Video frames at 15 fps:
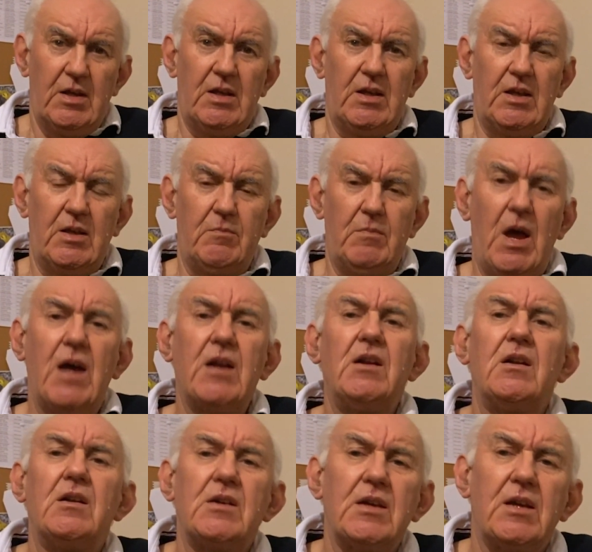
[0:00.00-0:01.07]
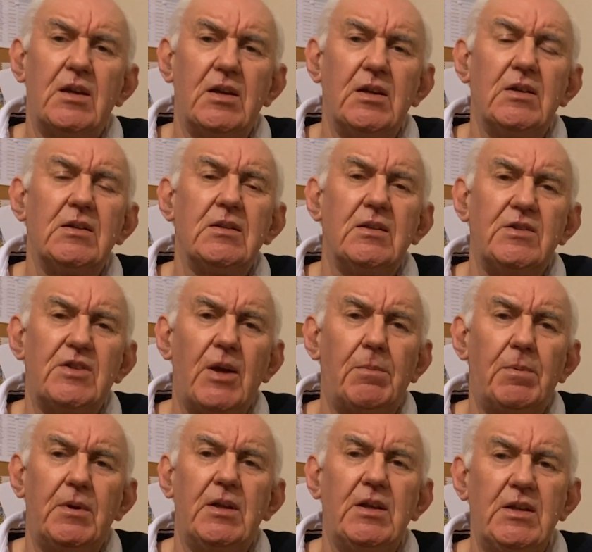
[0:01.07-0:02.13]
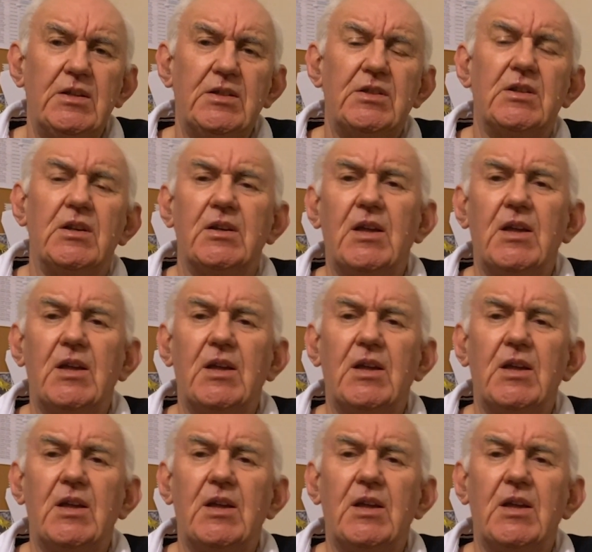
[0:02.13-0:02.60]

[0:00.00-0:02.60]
Unlike the Japanese